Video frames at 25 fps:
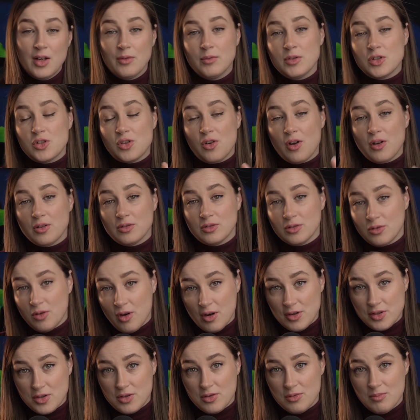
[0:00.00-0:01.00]
which are going to
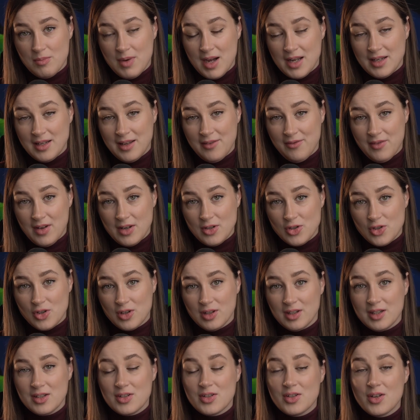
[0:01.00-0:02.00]
cost you money
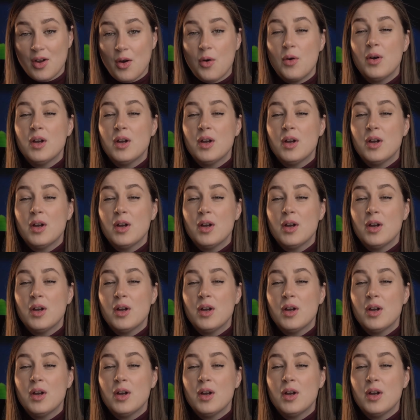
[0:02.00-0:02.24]
eventually. So